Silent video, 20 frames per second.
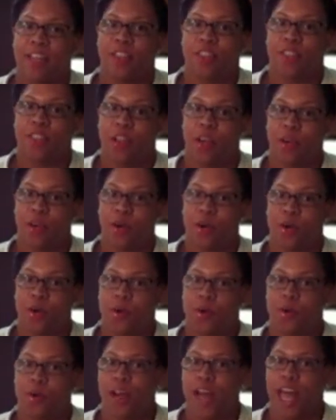
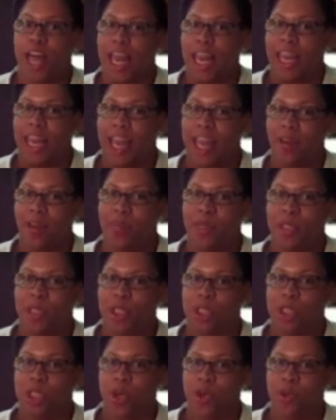So let me
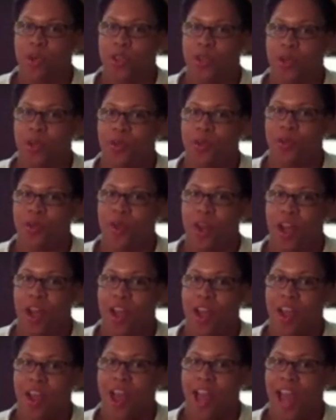show you
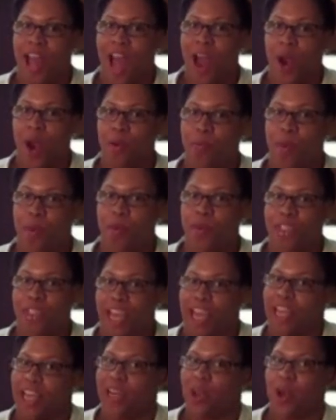our
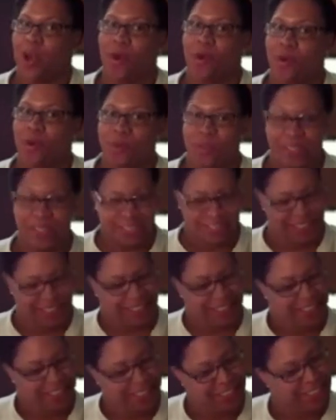potatoes.